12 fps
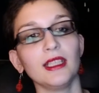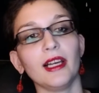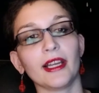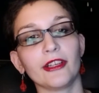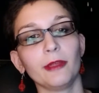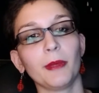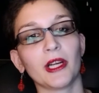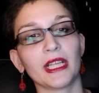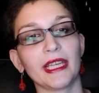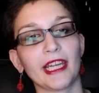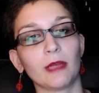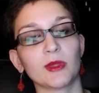A good
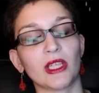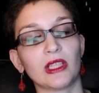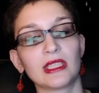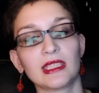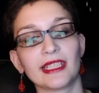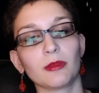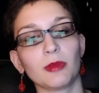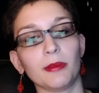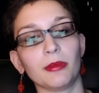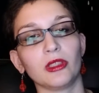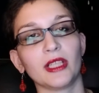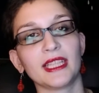party caps out at 6
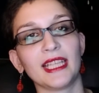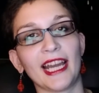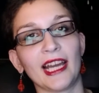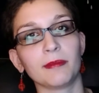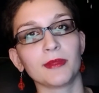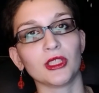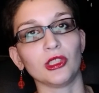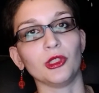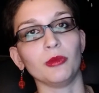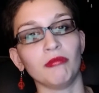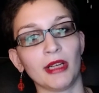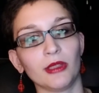people, at the
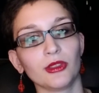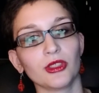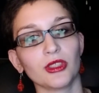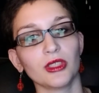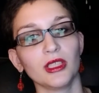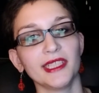absolute most.